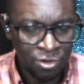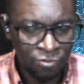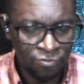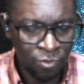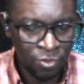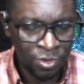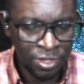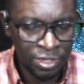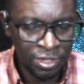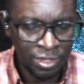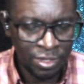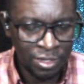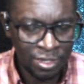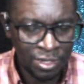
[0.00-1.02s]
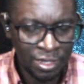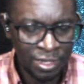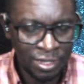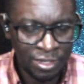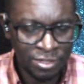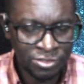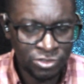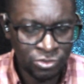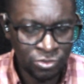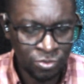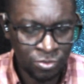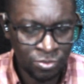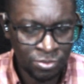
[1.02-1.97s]
for he is
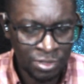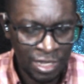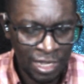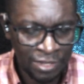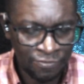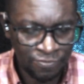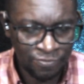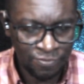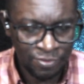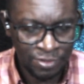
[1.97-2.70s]
your life.